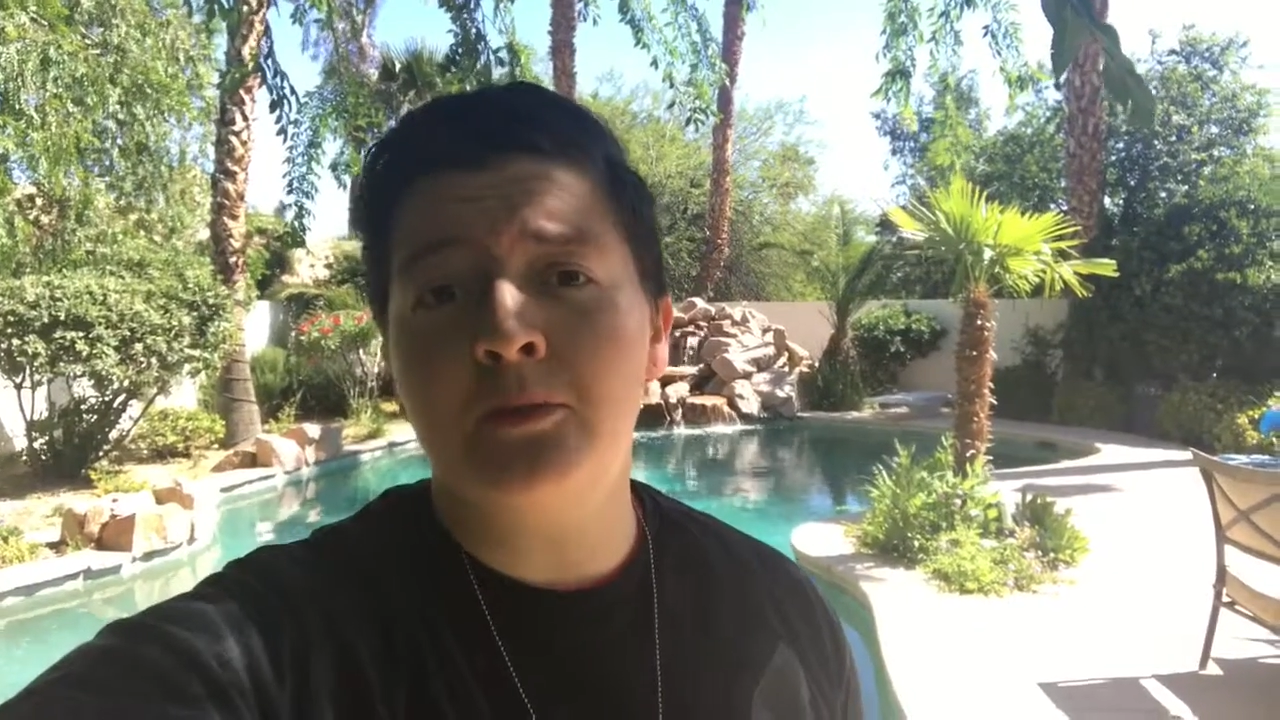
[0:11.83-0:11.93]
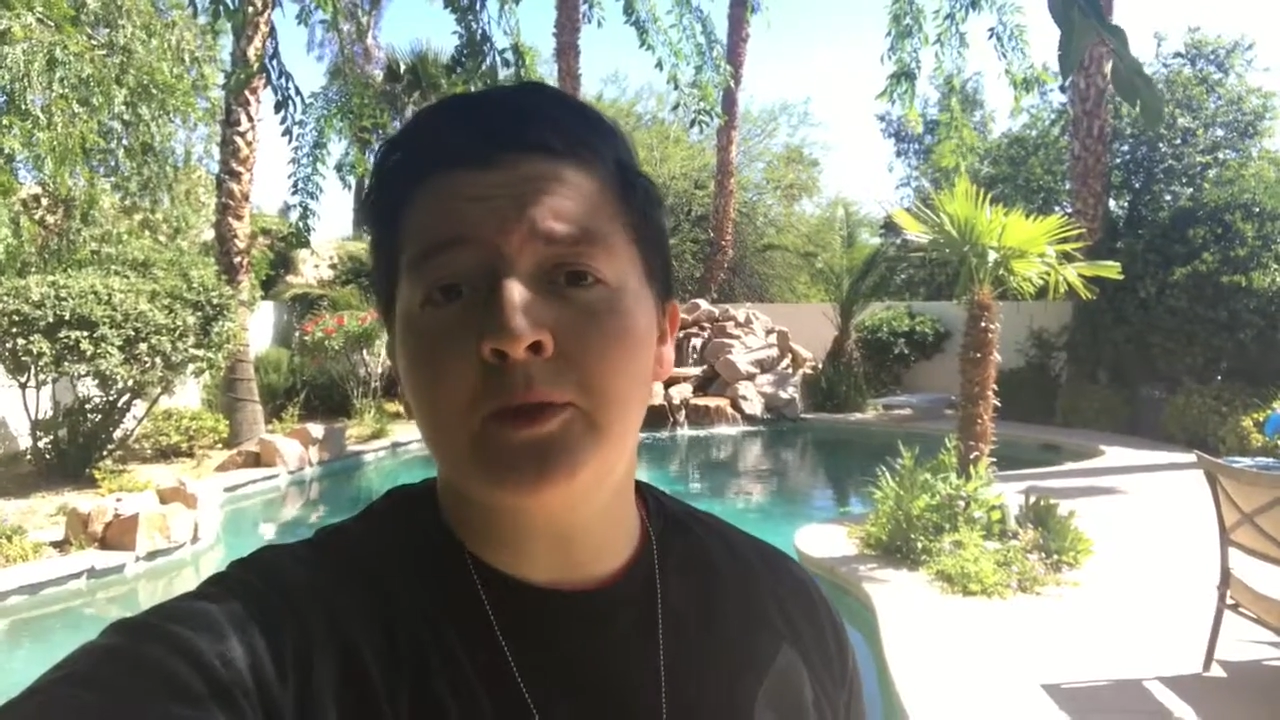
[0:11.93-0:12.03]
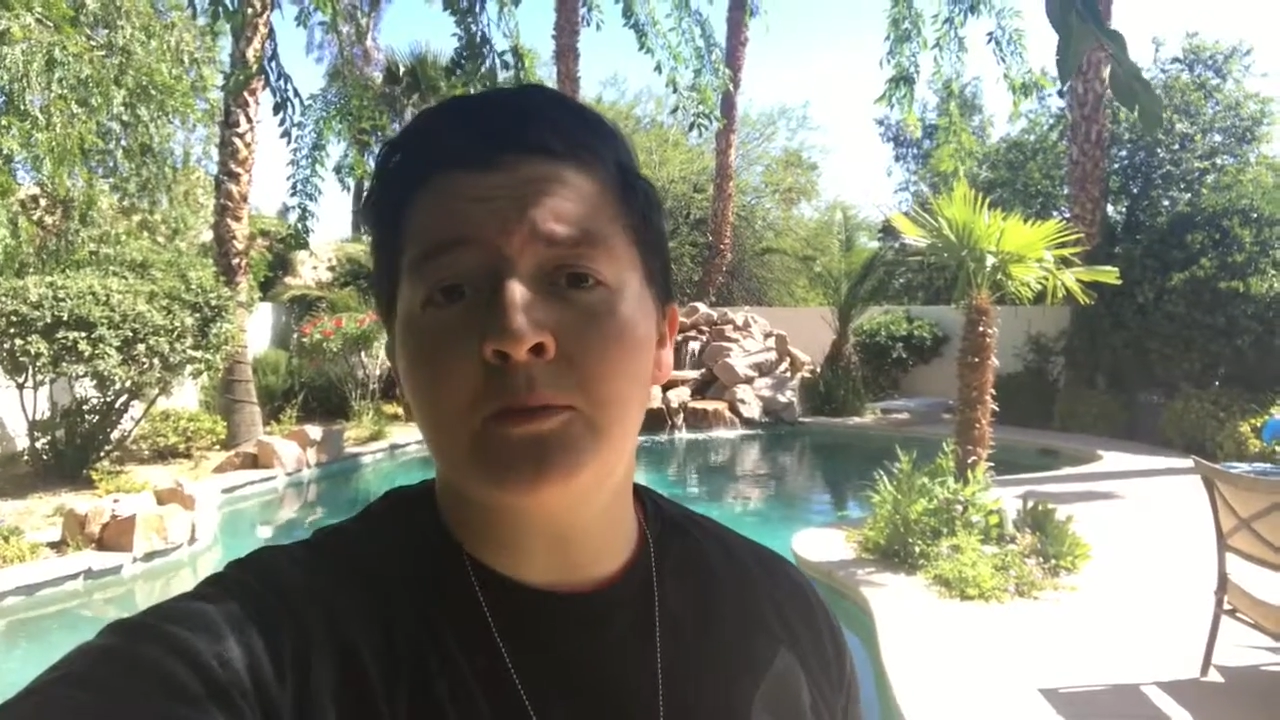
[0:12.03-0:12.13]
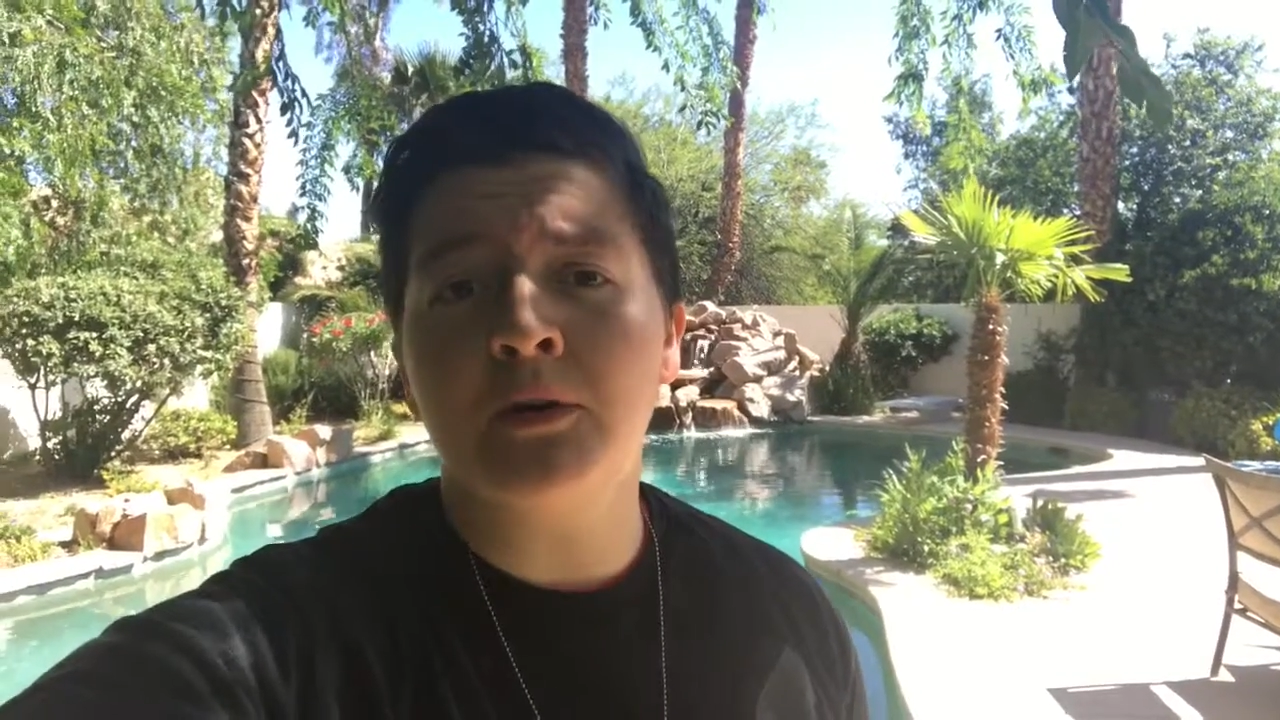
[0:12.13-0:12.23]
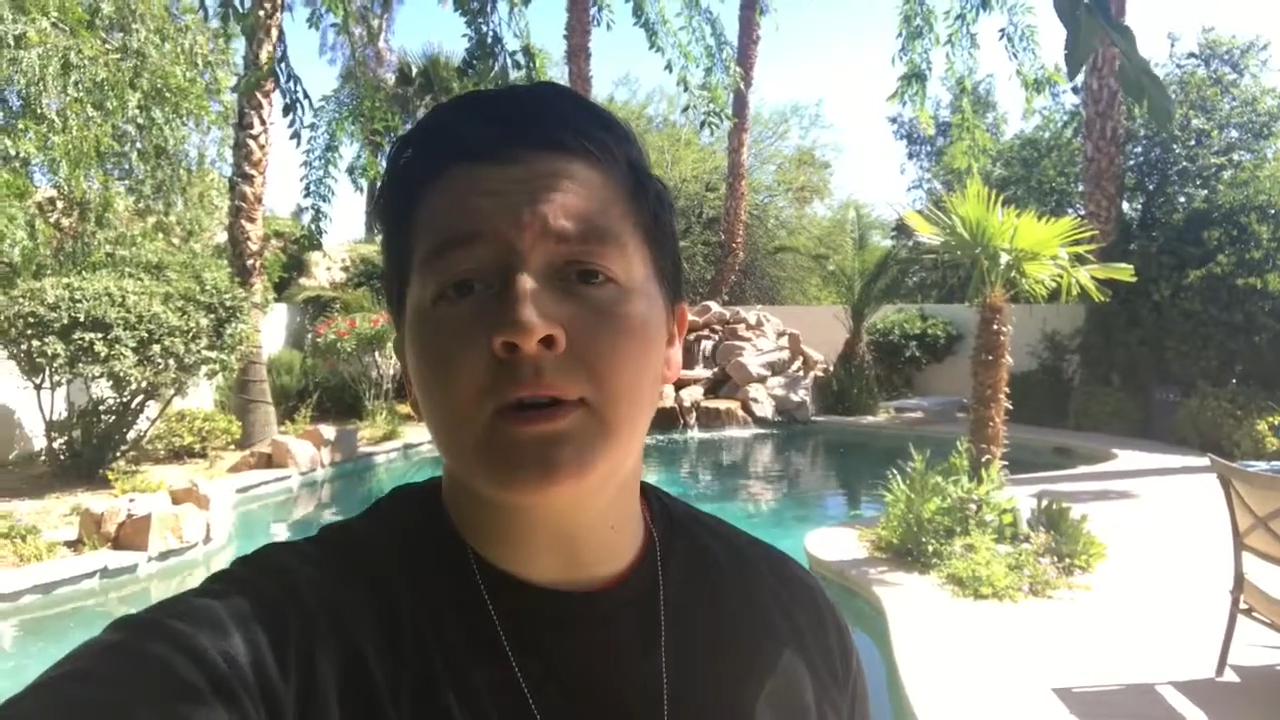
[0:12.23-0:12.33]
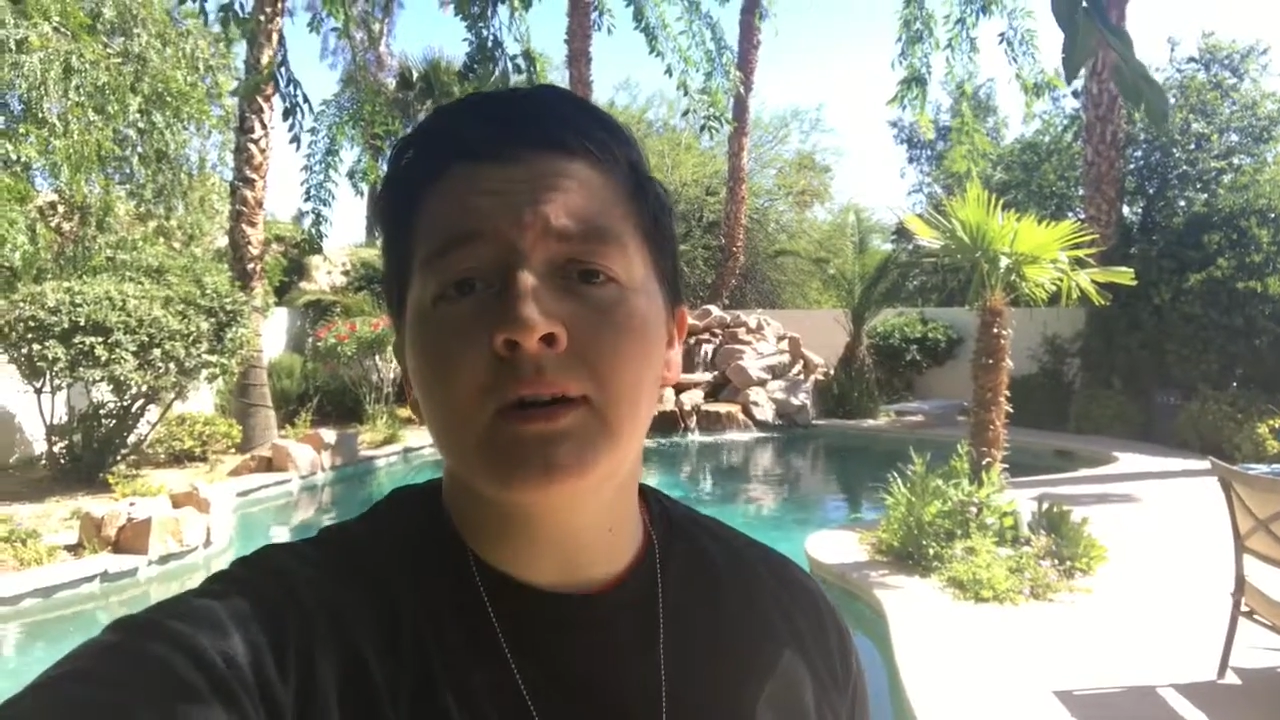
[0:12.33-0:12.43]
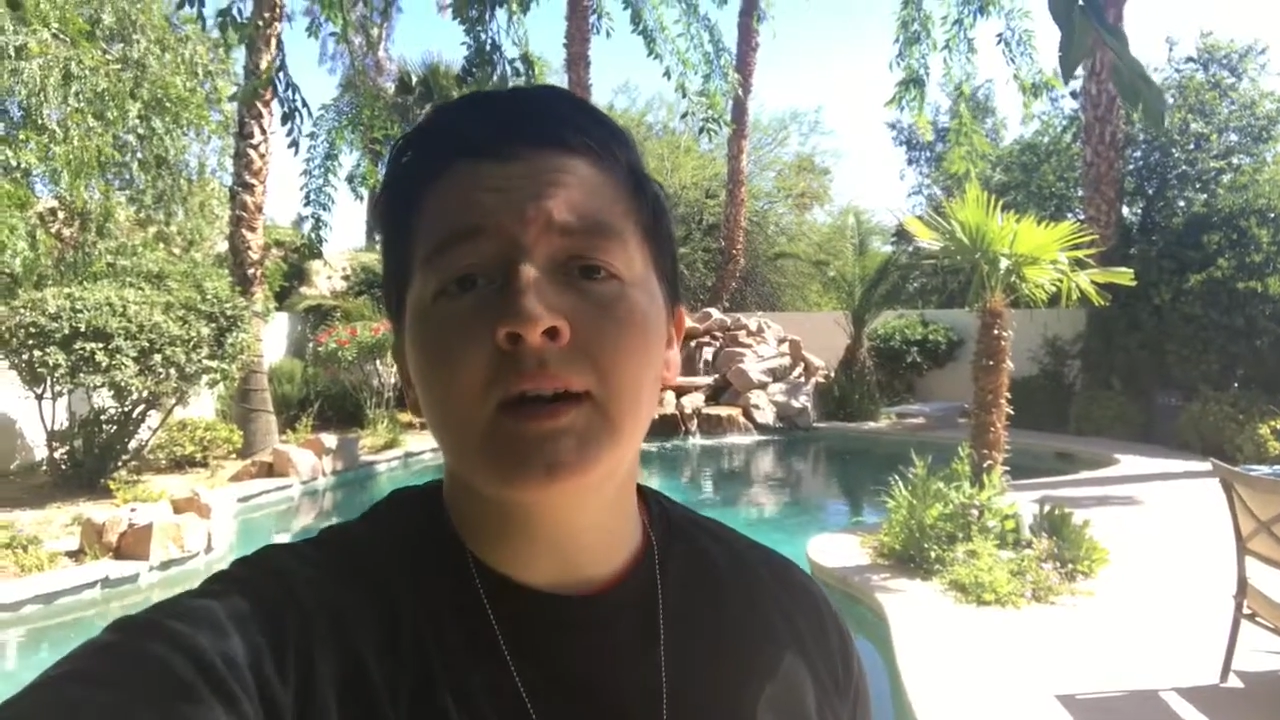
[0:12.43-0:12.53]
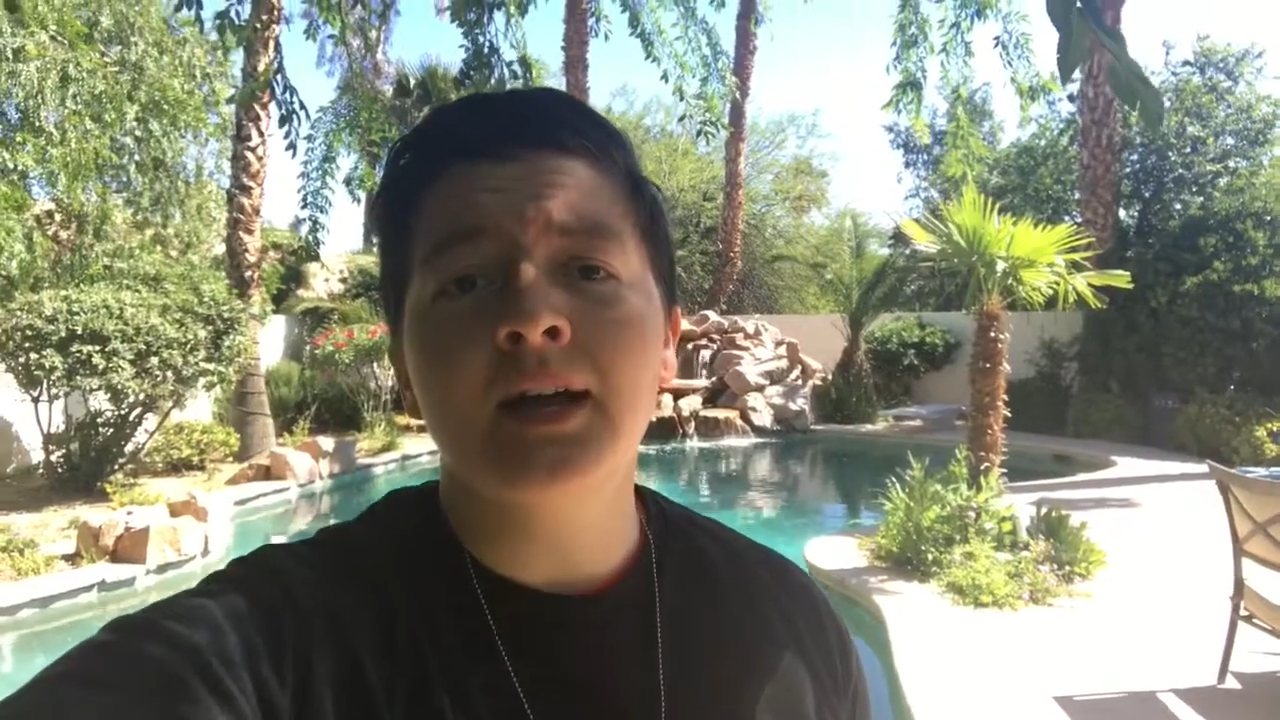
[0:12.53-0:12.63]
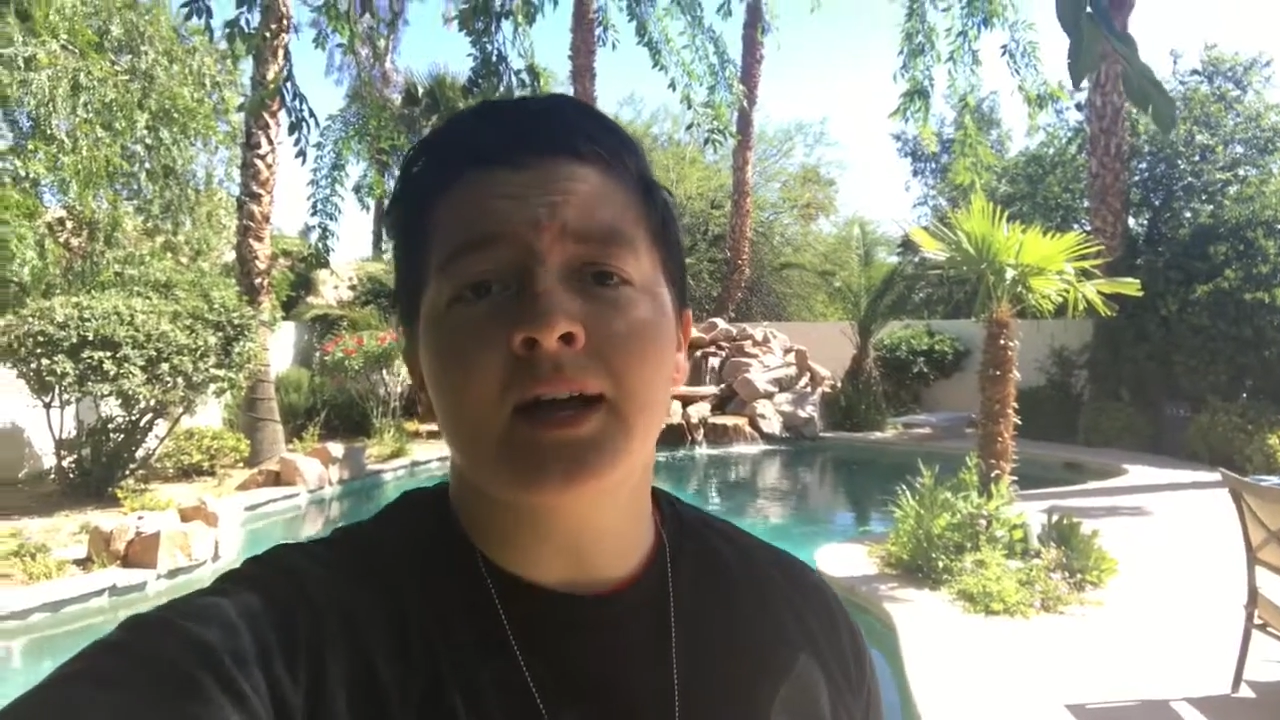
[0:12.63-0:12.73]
little bit more,